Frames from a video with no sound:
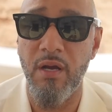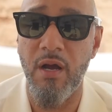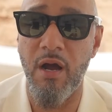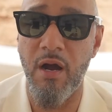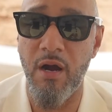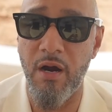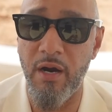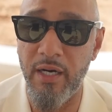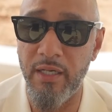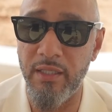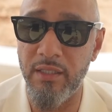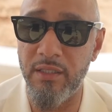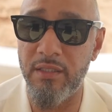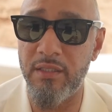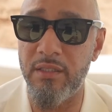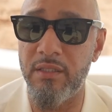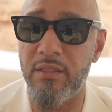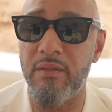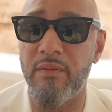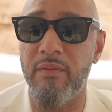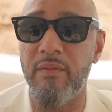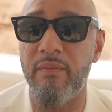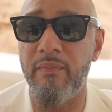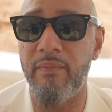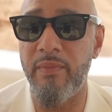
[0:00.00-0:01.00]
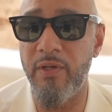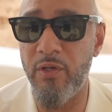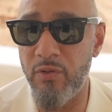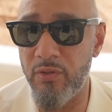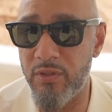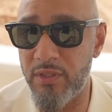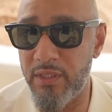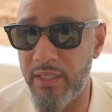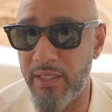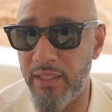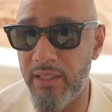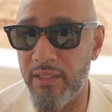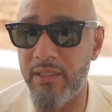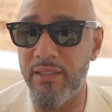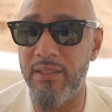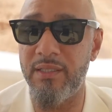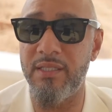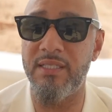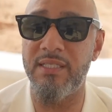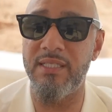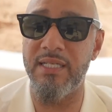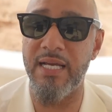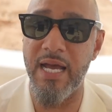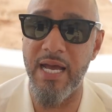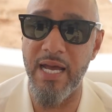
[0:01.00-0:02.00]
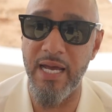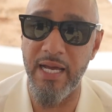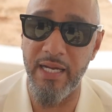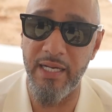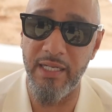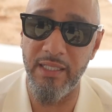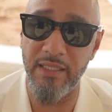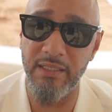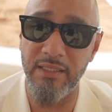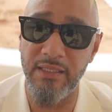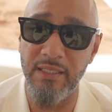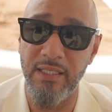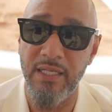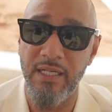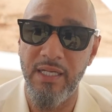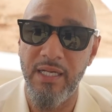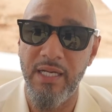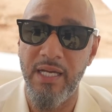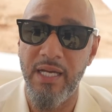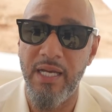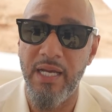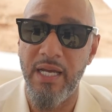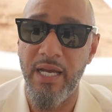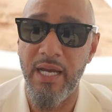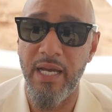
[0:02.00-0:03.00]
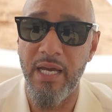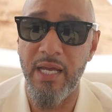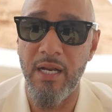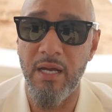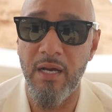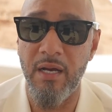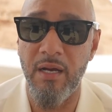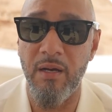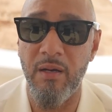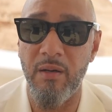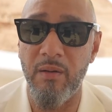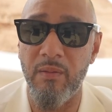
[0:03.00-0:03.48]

arts, music, design, and